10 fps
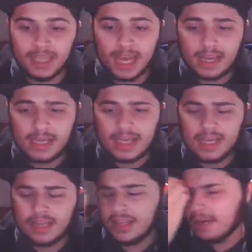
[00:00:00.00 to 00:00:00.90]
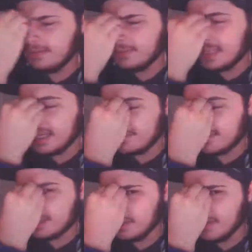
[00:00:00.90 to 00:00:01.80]
That one became
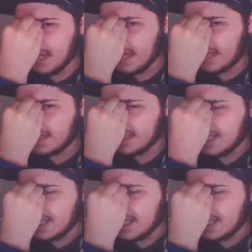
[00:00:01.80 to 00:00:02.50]
so bad